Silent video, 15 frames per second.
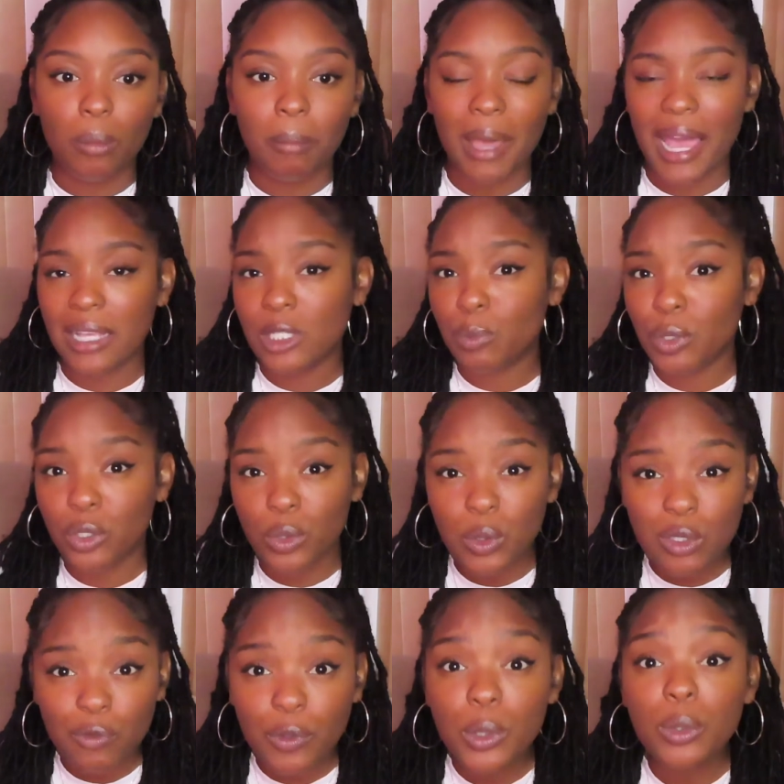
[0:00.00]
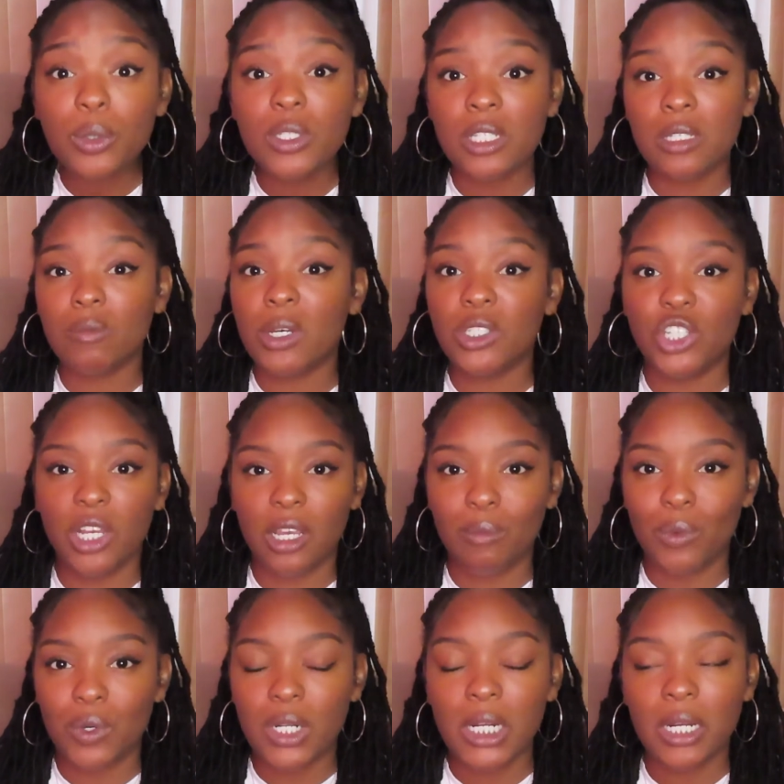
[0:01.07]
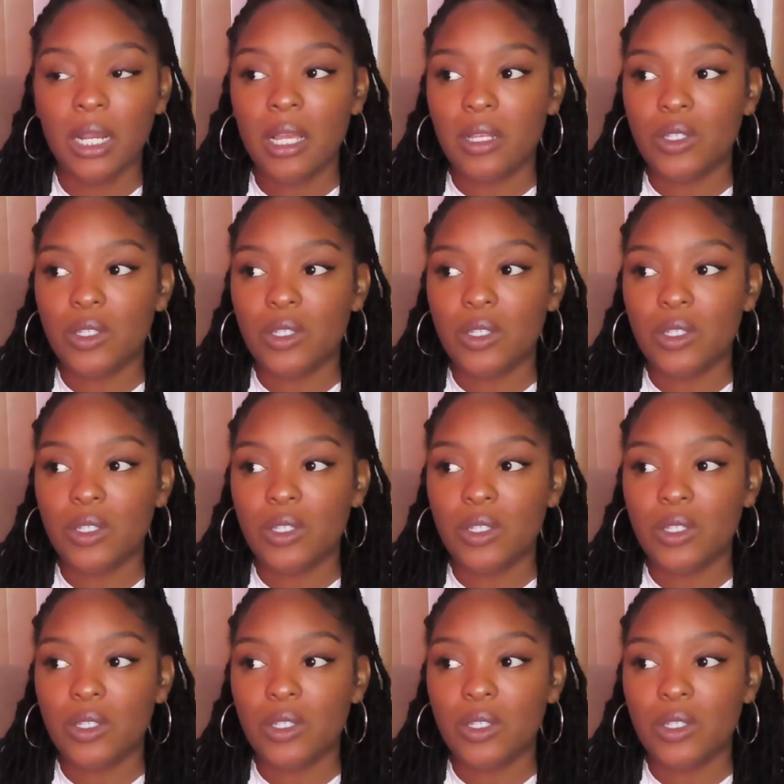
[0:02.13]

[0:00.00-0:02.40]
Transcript: mass-produced foods as much anymore.